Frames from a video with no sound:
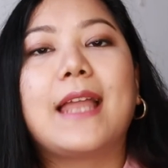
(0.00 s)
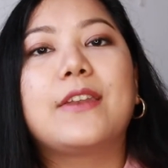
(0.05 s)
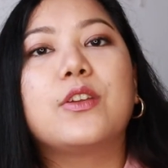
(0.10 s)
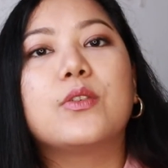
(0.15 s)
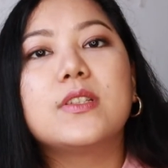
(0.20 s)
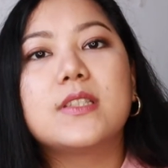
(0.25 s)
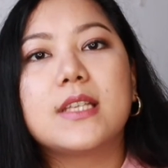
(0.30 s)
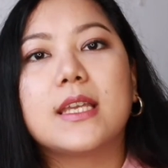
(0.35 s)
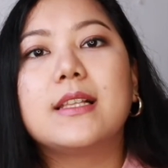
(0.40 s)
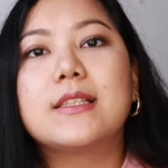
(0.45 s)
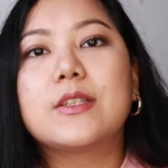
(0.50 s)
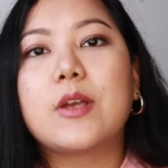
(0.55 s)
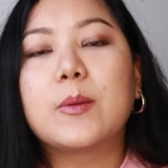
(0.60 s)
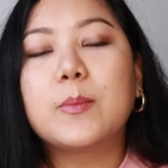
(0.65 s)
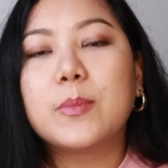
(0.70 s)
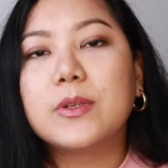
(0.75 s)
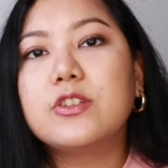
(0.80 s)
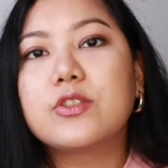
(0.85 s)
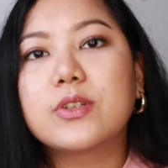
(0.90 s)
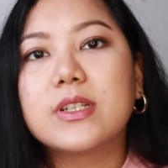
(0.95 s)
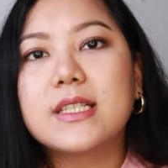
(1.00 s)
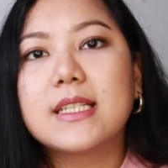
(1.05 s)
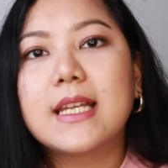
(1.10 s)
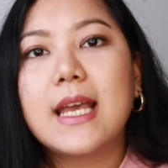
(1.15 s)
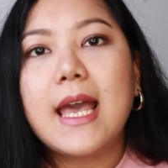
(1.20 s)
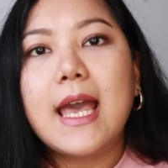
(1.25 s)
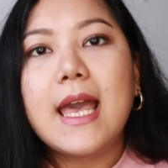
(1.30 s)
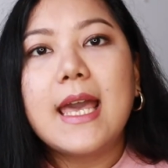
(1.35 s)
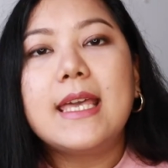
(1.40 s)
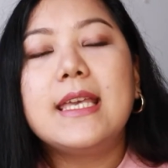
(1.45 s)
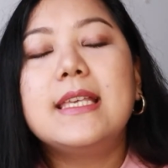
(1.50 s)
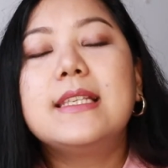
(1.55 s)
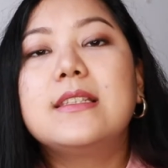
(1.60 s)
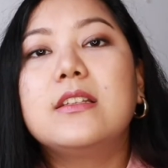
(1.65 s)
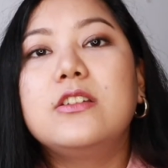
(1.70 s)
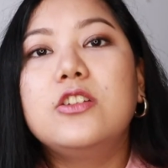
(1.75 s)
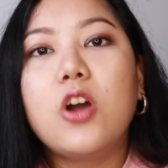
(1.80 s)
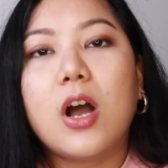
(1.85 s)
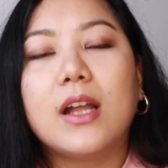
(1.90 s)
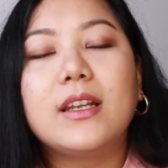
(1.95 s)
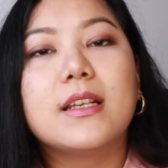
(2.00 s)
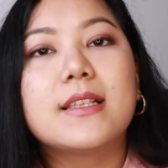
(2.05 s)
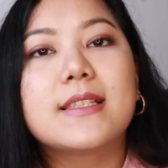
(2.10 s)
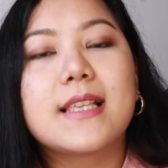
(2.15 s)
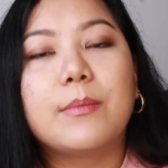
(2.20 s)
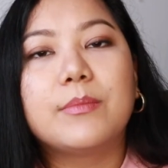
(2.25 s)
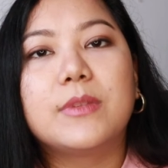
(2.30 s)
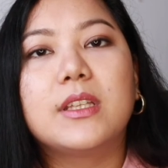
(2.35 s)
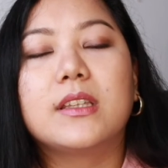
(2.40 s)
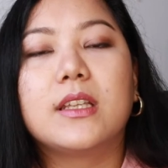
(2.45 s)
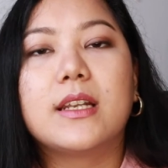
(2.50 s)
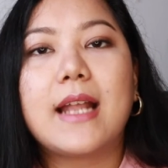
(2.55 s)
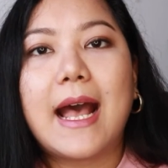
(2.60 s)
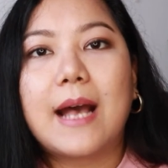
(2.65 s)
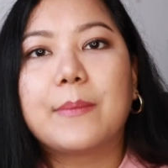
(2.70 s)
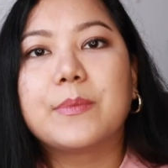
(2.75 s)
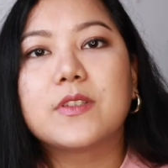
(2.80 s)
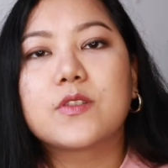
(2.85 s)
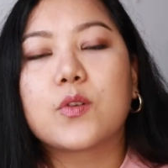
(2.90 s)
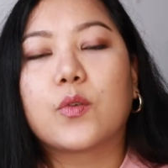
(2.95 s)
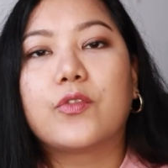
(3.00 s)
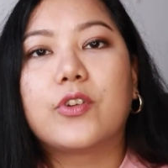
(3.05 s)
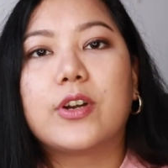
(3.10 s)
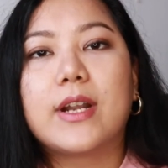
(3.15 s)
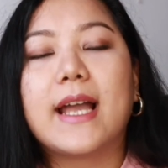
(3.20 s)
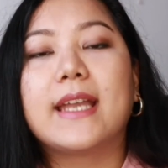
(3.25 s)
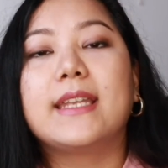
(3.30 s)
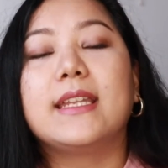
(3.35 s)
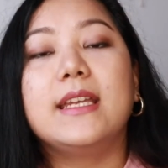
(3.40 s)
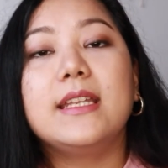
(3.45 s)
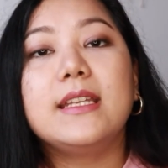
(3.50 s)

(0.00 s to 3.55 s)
and your sales on Pinterest is not something that happens overnight.